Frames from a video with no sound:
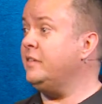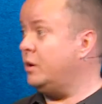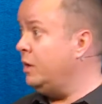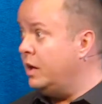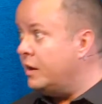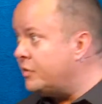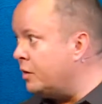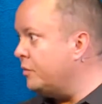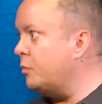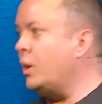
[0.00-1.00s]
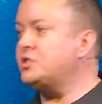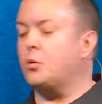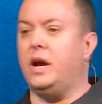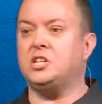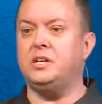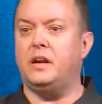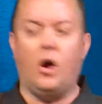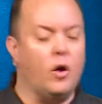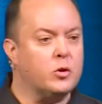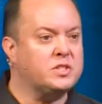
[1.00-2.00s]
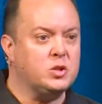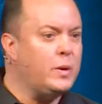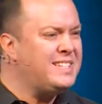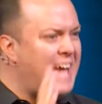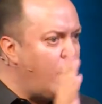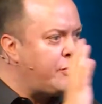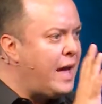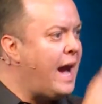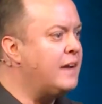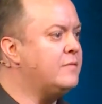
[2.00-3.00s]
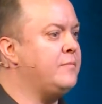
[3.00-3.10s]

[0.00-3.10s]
and the resurrection and all those things. We doubt that.